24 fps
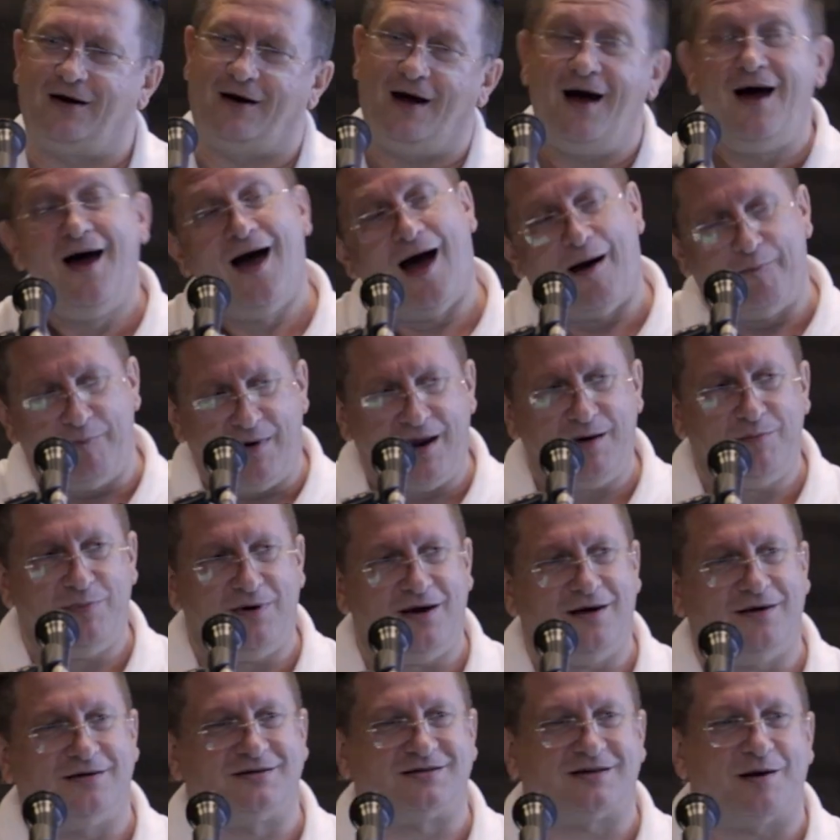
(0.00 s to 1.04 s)
Yeah, and
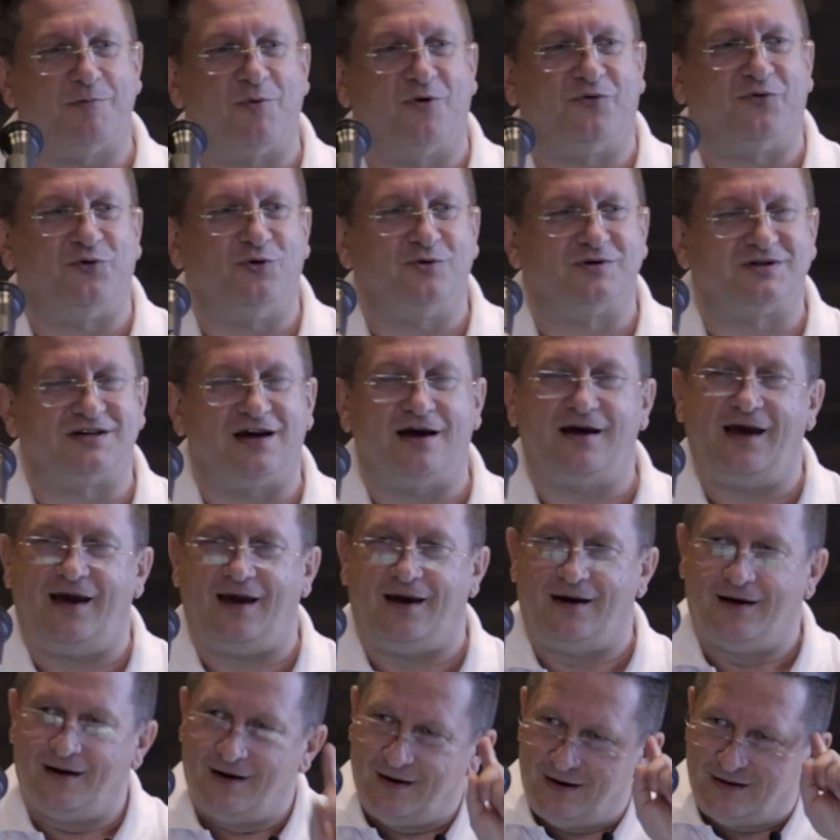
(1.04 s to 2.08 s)
maybe some of you say,
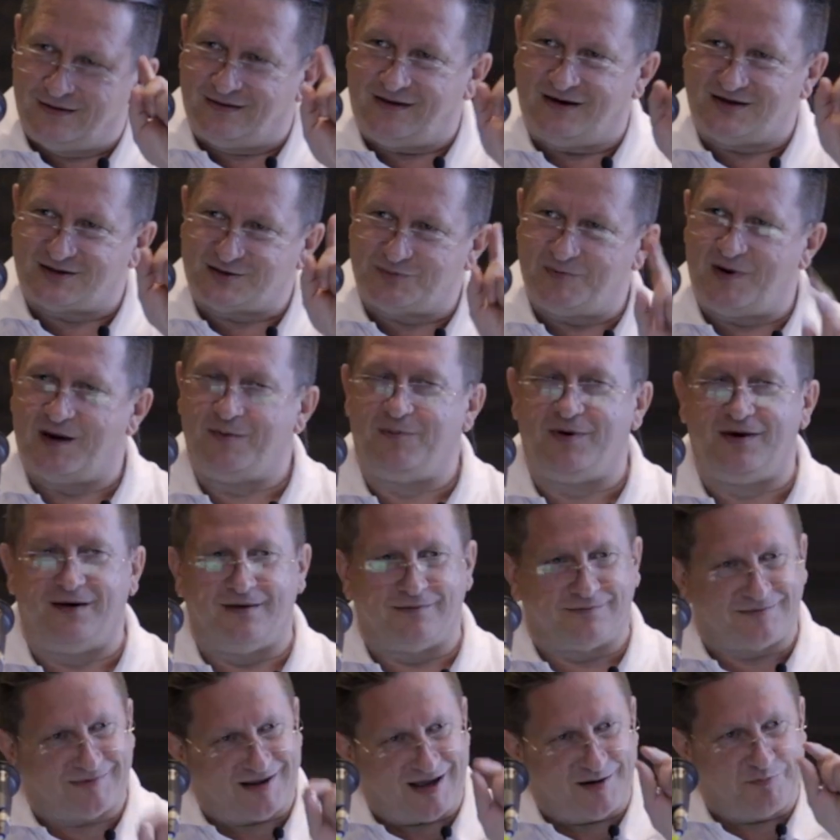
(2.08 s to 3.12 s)
hey, there's
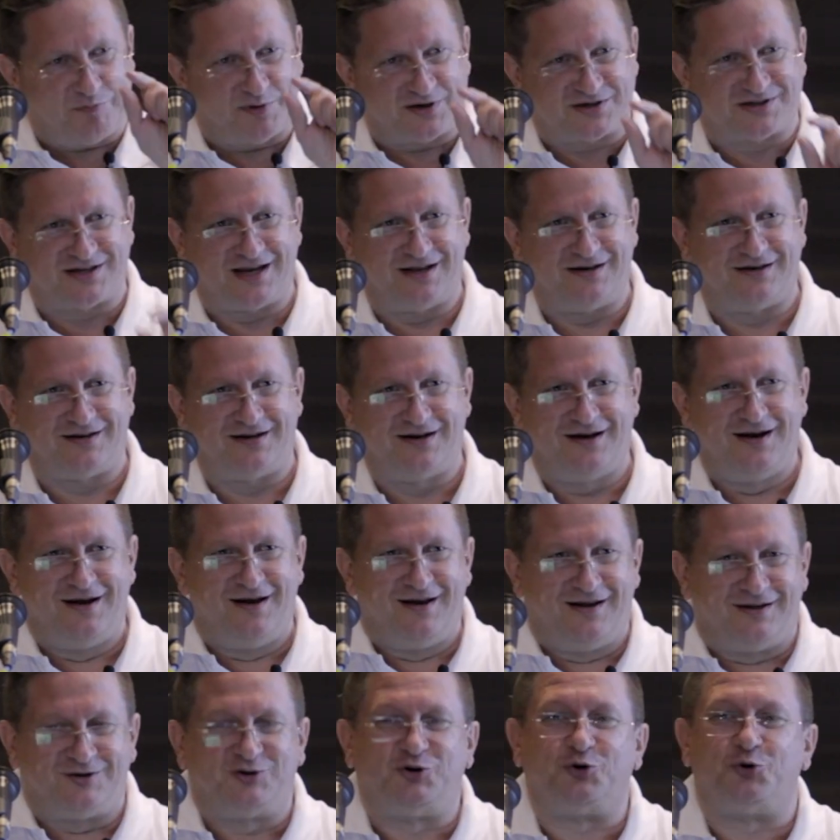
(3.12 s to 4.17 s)
maybe 10%
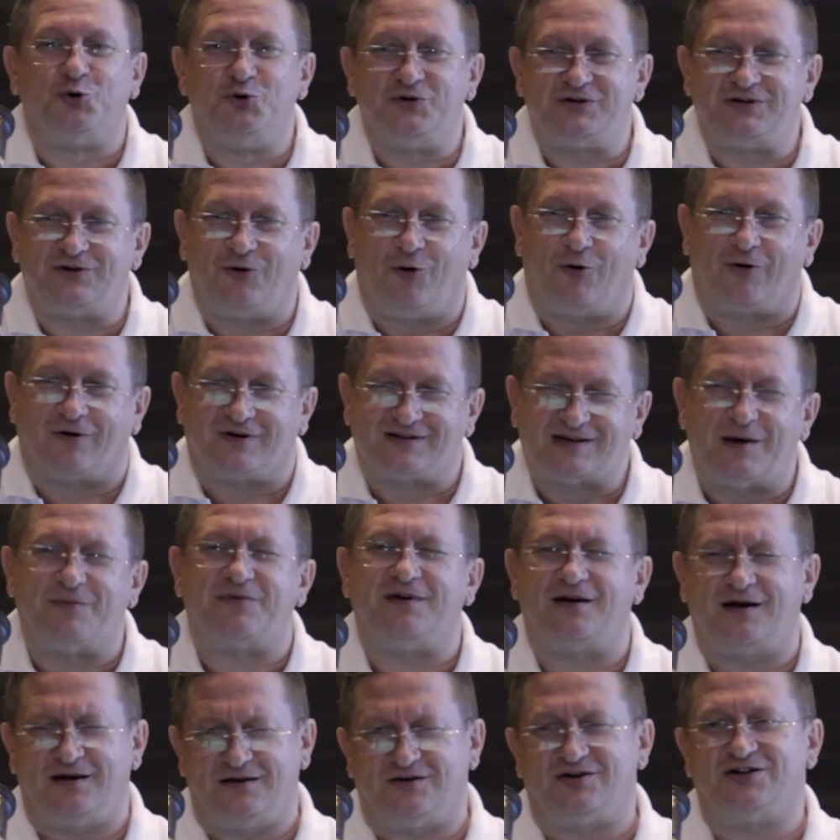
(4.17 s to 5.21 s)
truth or
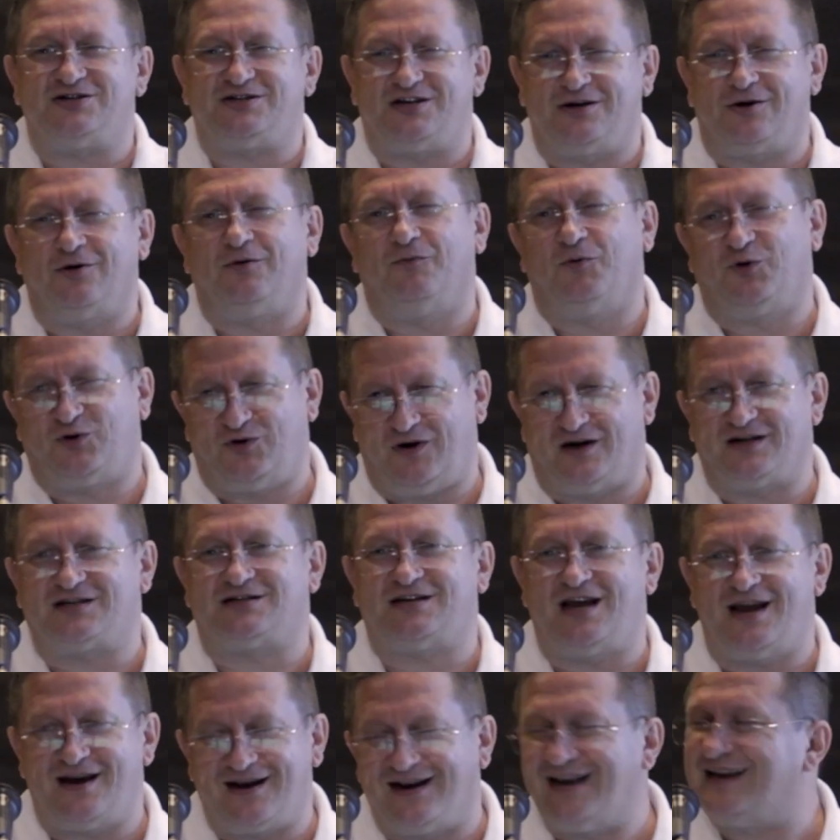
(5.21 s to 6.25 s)
something interesting on what you are
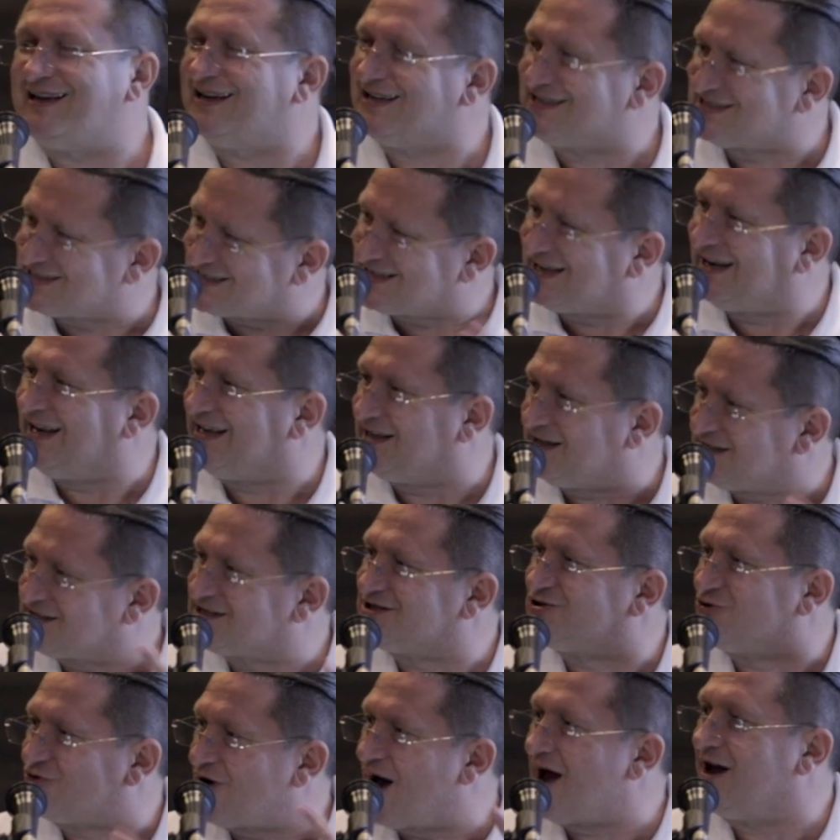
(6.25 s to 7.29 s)
saying. Let
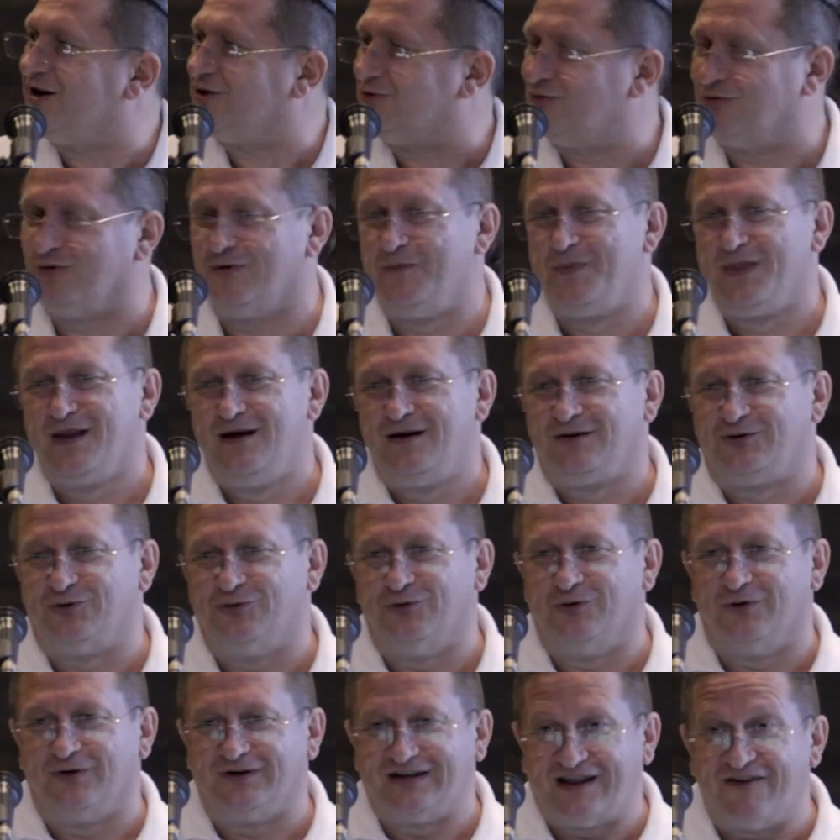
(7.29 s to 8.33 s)
us try
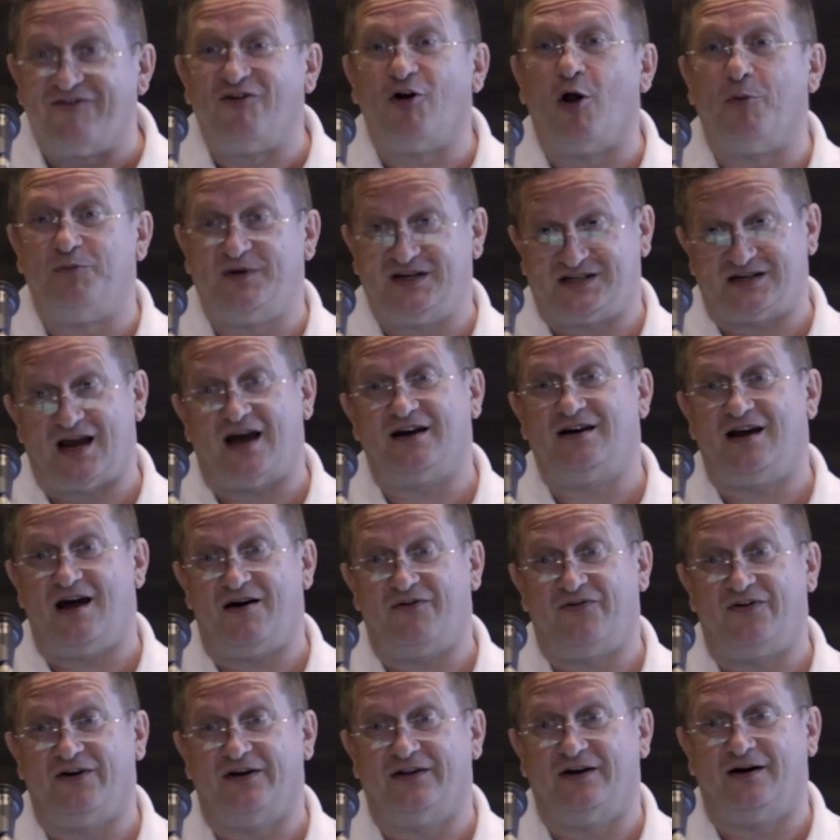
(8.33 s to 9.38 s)
to develop this
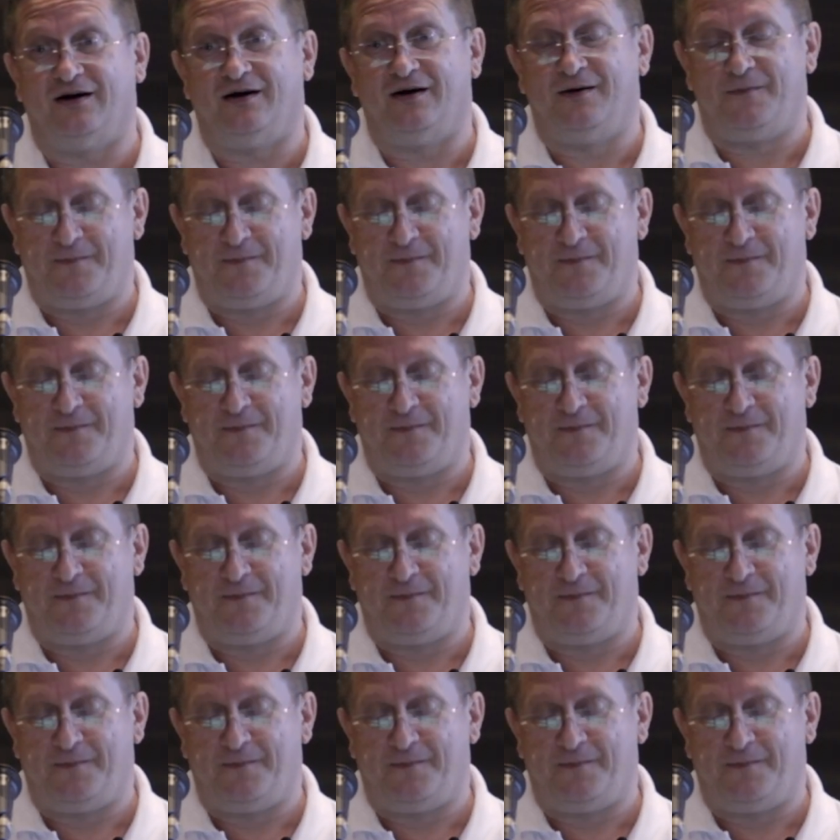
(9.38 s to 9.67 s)
idea further.